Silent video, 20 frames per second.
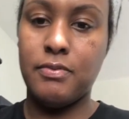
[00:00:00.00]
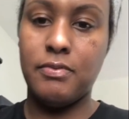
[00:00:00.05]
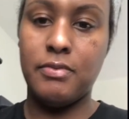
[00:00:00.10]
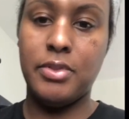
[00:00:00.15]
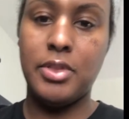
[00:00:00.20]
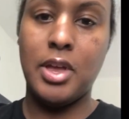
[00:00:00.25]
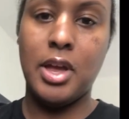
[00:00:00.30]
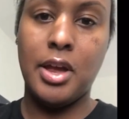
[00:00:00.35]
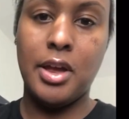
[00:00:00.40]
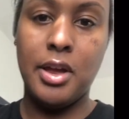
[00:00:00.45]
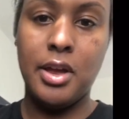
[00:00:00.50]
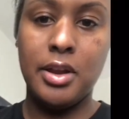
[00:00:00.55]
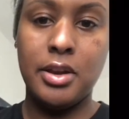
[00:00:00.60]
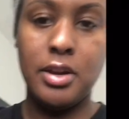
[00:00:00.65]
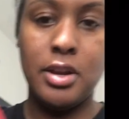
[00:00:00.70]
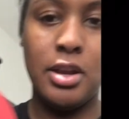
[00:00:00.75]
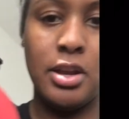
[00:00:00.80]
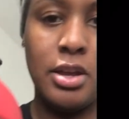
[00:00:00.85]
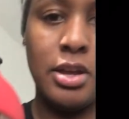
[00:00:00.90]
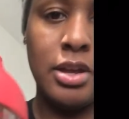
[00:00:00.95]
that
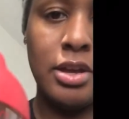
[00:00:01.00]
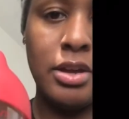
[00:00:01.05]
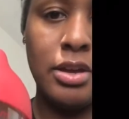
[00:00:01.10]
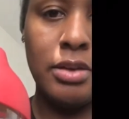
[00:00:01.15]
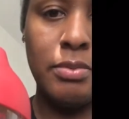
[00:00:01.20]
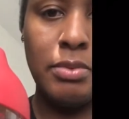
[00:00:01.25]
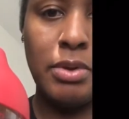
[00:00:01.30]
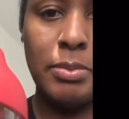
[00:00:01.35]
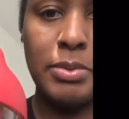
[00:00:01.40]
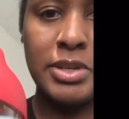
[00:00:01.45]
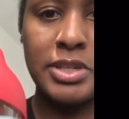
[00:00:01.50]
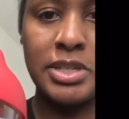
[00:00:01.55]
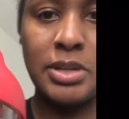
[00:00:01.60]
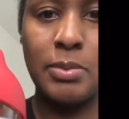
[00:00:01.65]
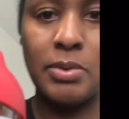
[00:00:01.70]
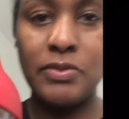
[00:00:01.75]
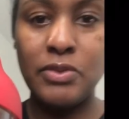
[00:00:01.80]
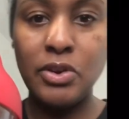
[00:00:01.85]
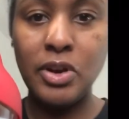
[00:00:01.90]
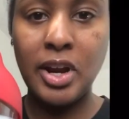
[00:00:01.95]
maybe some
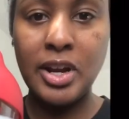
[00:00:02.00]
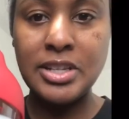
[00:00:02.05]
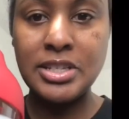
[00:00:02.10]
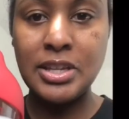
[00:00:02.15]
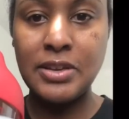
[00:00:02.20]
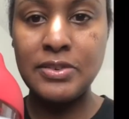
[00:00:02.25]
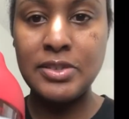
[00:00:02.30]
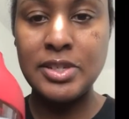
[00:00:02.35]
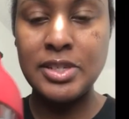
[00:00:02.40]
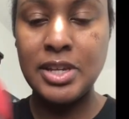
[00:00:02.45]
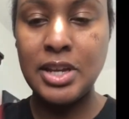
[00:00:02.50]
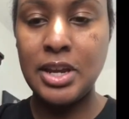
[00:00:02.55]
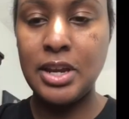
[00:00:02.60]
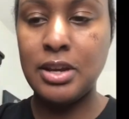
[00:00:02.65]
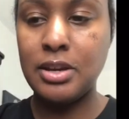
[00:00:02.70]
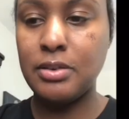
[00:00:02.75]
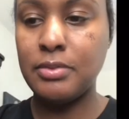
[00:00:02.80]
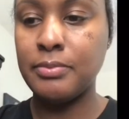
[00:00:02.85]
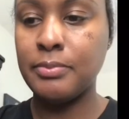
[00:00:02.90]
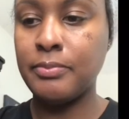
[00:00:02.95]
of you guys have
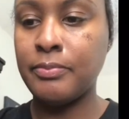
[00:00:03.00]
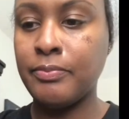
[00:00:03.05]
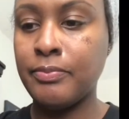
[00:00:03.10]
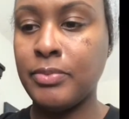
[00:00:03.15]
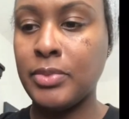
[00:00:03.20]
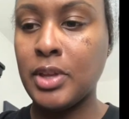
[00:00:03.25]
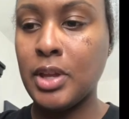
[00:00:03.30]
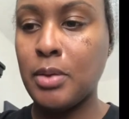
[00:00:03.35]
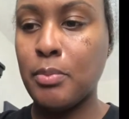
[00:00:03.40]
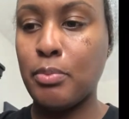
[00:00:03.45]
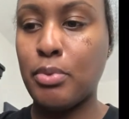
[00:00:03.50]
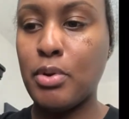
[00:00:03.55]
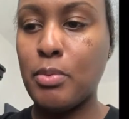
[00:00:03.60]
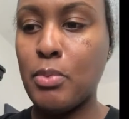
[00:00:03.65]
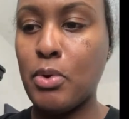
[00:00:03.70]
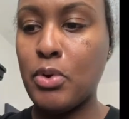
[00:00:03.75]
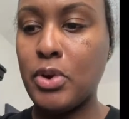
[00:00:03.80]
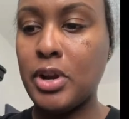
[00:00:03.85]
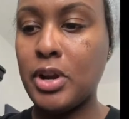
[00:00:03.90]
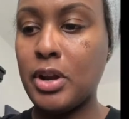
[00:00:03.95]
seen
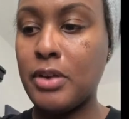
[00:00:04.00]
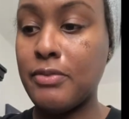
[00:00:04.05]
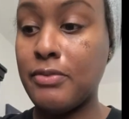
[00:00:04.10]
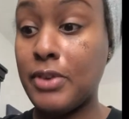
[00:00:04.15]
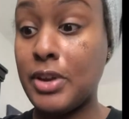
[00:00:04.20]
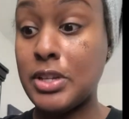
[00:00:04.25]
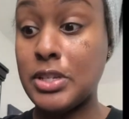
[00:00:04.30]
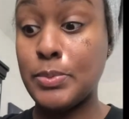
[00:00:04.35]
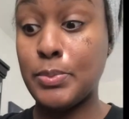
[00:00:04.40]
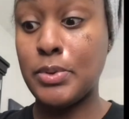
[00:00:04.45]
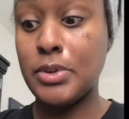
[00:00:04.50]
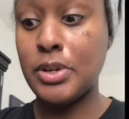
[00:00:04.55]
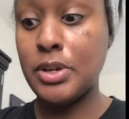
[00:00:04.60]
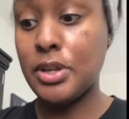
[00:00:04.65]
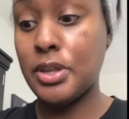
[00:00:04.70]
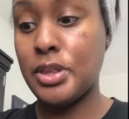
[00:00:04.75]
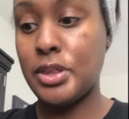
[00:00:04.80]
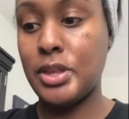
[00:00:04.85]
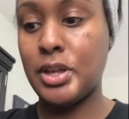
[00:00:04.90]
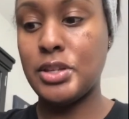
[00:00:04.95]
promoted on Facebook.
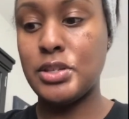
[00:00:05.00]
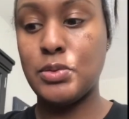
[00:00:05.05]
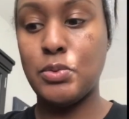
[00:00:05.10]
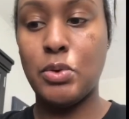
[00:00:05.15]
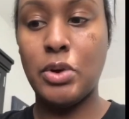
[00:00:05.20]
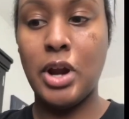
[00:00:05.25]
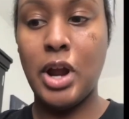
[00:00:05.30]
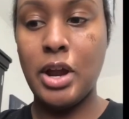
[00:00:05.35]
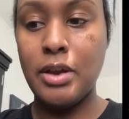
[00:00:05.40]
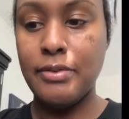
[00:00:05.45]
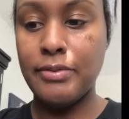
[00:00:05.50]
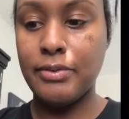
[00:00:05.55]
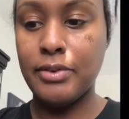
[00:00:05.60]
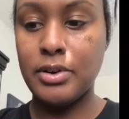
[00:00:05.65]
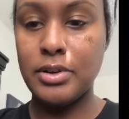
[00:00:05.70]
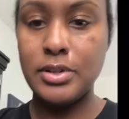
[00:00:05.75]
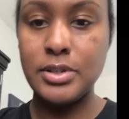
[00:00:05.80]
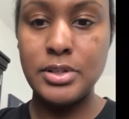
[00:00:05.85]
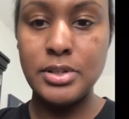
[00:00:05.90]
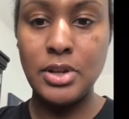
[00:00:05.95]
That's where I
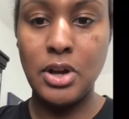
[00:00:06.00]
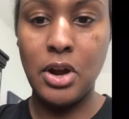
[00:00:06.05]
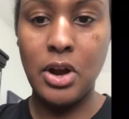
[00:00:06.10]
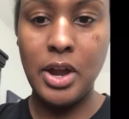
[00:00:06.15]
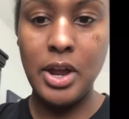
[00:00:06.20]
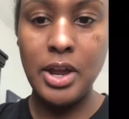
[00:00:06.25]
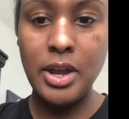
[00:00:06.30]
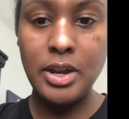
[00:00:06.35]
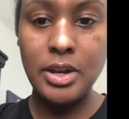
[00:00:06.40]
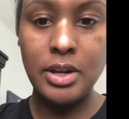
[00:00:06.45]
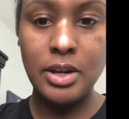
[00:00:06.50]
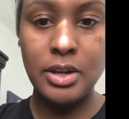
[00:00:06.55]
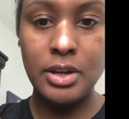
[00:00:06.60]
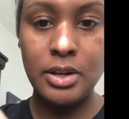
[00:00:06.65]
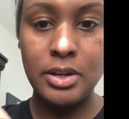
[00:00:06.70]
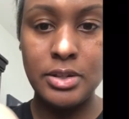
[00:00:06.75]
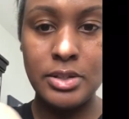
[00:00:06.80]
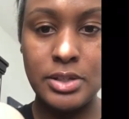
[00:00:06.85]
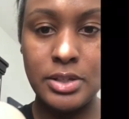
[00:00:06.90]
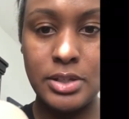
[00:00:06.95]
first saw it.
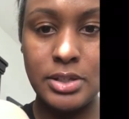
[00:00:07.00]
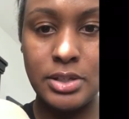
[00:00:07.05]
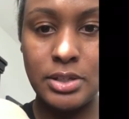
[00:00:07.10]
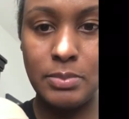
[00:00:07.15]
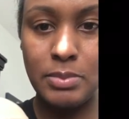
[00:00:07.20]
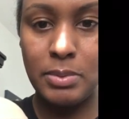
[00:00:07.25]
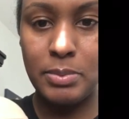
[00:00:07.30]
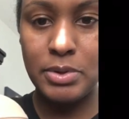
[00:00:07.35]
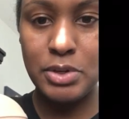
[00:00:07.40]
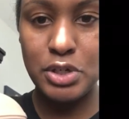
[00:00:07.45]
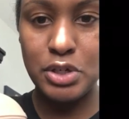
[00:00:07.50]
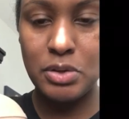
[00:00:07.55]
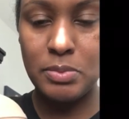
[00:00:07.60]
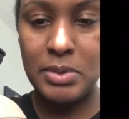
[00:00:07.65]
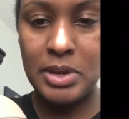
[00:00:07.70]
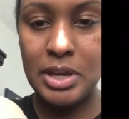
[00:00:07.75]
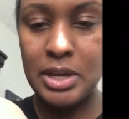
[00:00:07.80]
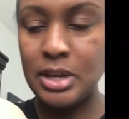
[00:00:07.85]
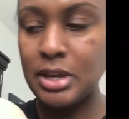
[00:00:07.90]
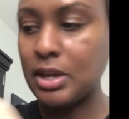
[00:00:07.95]
This is the
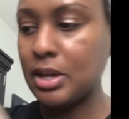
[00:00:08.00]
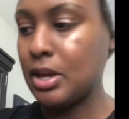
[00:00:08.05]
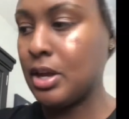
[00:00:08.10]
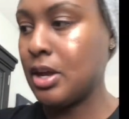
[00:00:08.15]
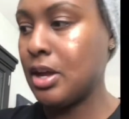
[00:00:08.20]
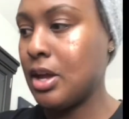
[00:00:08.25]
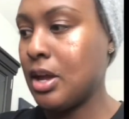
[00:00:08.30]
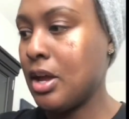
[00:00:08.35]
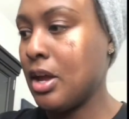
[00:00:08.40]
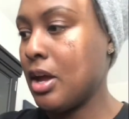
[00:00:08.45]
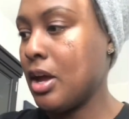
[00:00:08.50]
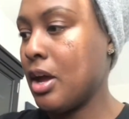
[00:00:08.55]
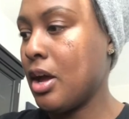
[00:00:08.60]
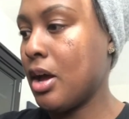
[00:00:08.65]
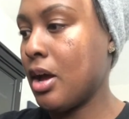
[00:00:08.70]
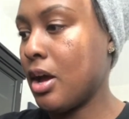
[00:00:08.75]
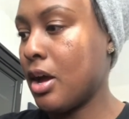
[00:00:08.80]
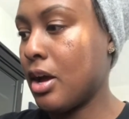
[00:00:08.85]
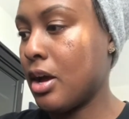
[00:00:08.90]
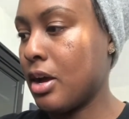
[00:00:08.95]
Mimijumi.
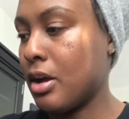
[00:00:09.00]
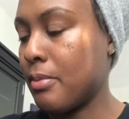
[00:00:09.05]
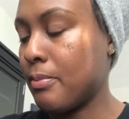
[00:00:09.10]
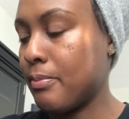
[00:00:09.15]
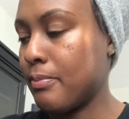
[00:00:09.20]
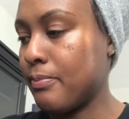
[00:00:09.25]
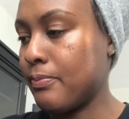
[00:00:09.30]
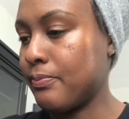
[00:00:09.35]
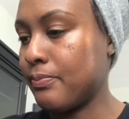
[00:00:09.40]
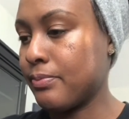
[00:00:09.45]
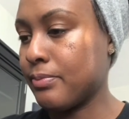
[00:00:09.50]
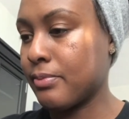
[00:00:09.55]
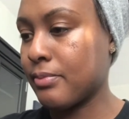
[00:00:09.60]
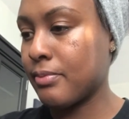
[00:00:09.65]
Um,